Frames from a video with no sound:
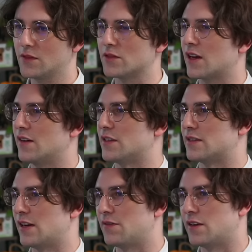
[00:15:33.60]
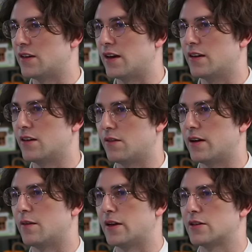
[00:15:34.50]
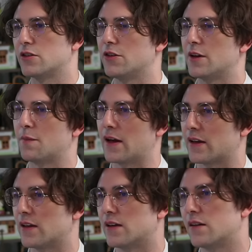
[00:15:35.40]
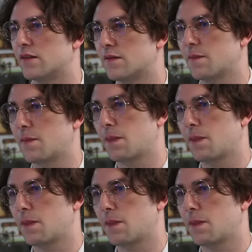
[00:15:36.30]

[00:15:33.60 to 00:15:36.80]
it's kind of a safety net in yeah, a way to make sure you like, get back in. Right.